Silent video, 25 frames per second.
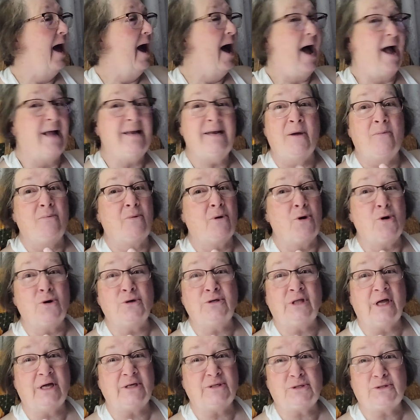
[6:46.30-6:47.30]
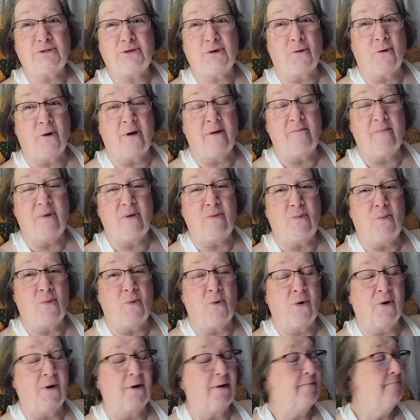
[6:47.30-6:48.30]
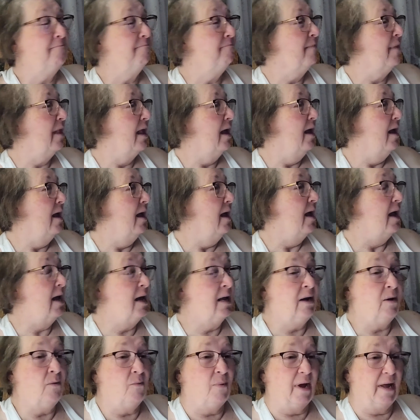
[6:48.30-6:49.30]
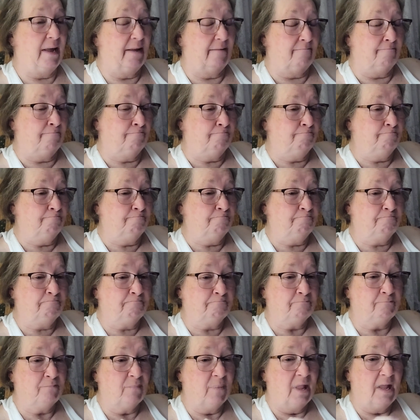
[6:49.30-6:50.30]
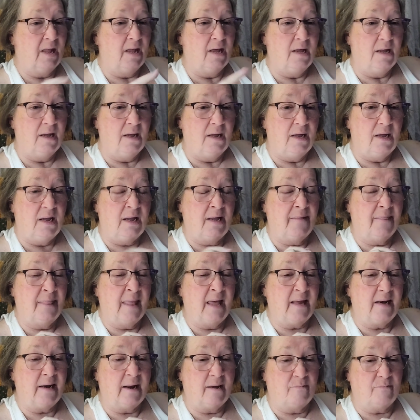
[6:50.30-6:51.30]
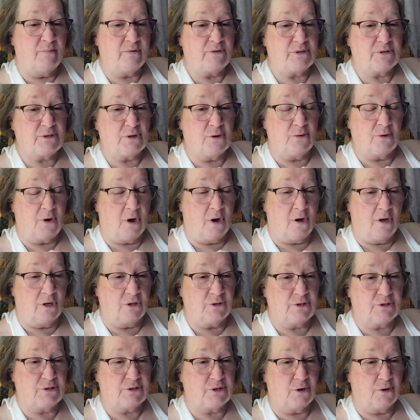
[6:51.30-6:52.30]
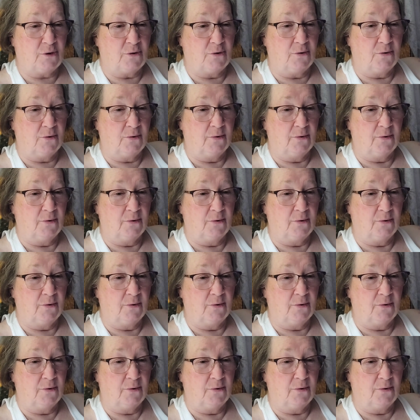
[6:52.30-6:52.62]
I never heard that story before. Anyway, in that episode also,